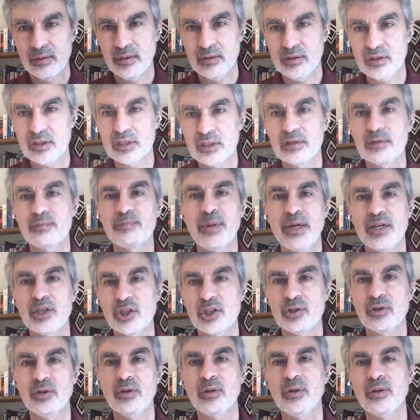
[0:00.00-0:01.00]
the
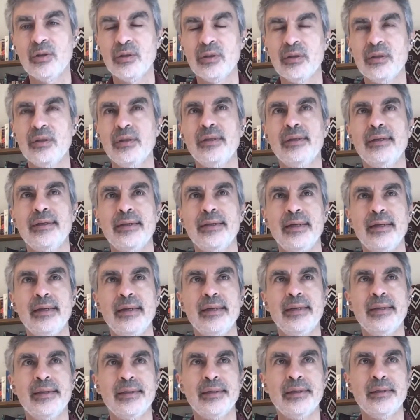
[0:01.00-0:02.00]
special
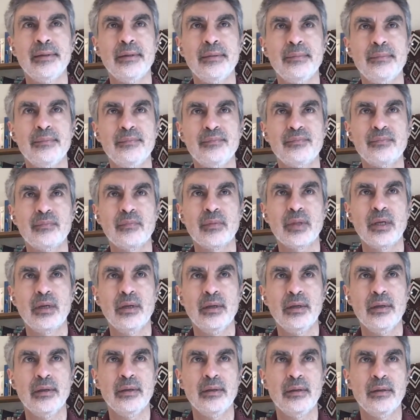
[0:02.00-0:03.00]
uh
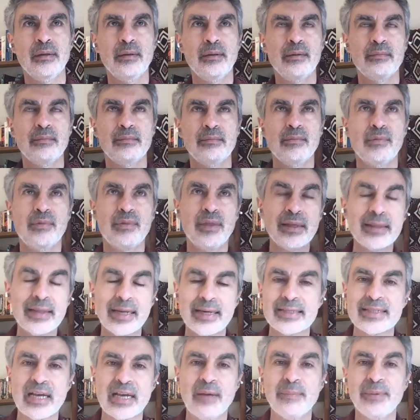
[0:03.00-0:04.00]
uh thing that
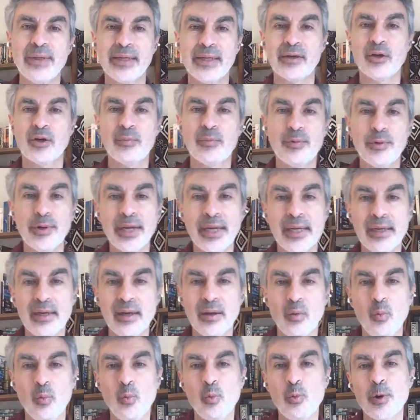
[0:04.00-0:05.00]
is happening in our brain
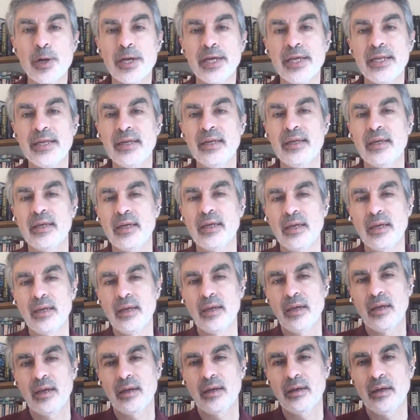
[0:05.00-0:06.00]
when
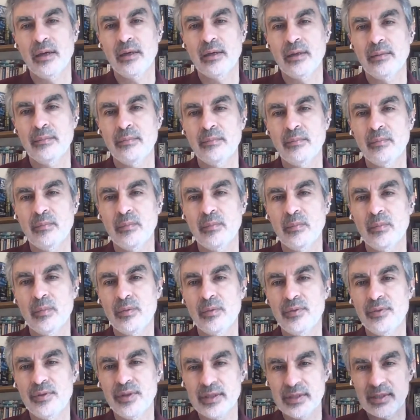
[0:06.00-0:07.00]
um
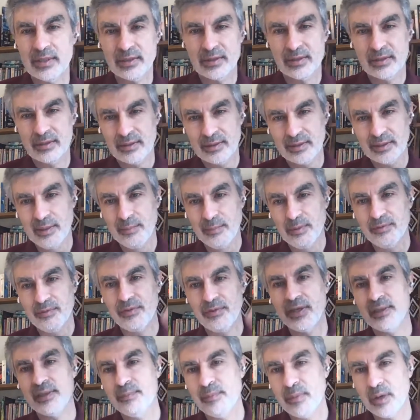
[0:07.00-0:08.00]
this
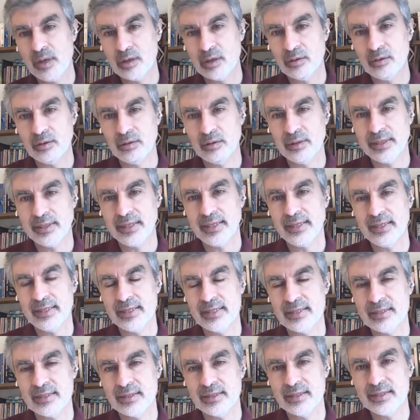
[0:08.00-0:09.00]
simplified model
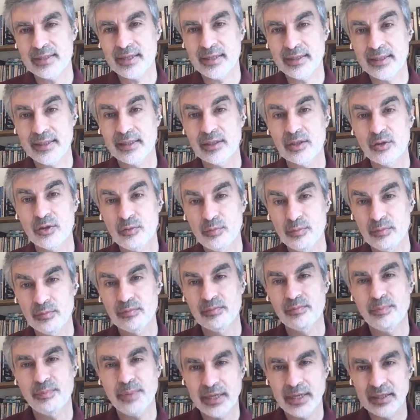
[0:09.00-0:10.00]
is deciding to
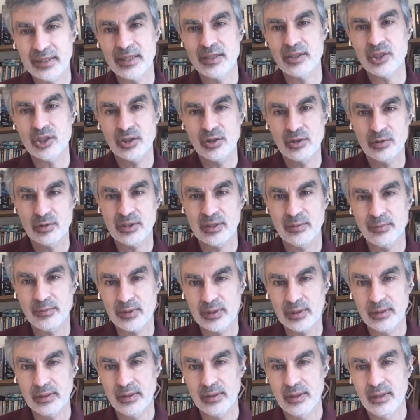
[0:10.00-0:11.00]
pay attention to
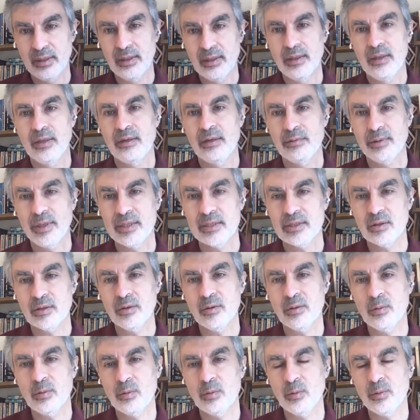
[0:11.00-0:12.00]
something, right? So
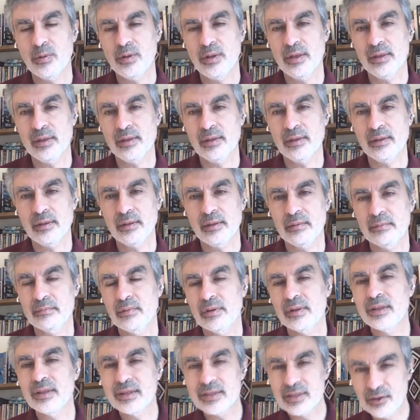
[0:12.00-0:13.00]
uh
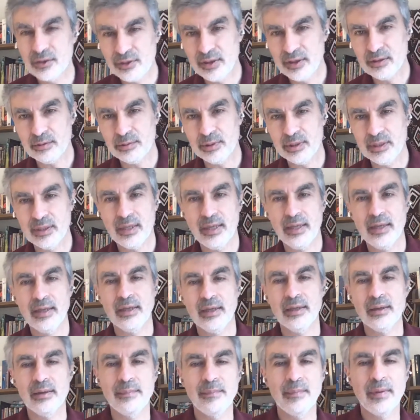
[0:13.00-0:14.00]
it's a theory.
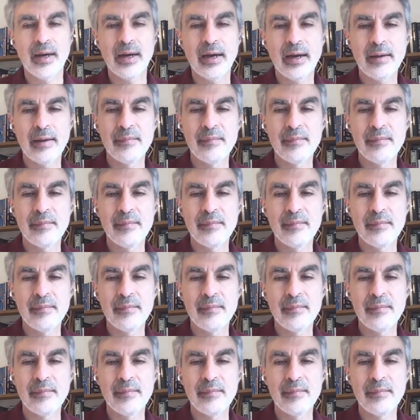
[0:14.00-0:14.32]
um